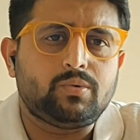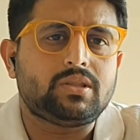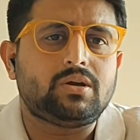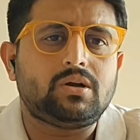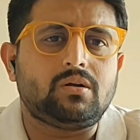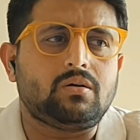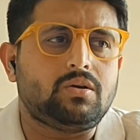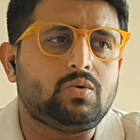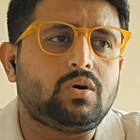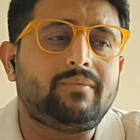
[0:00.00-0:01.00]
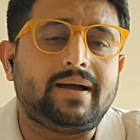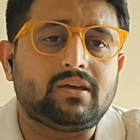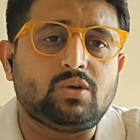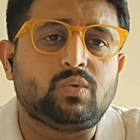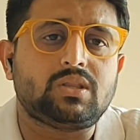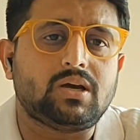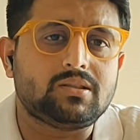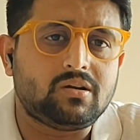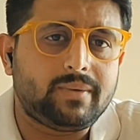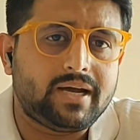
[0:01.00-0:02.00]
whether you are banking with
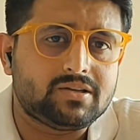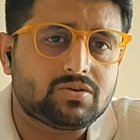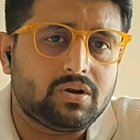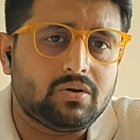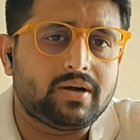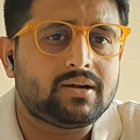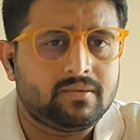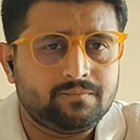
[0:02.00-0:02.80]
other banks or not,